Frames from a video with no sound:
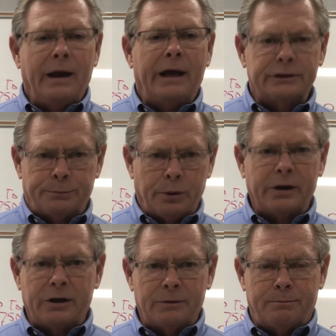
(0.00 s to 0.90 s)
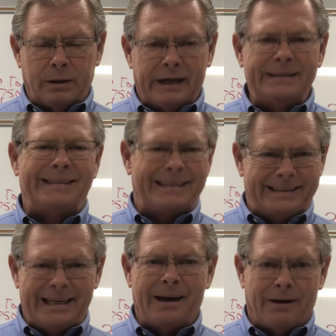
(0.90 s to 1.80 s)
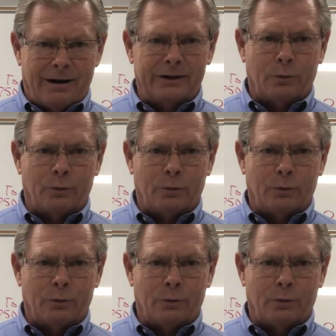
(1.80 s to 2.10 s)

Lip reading: is a pretty good place to set on to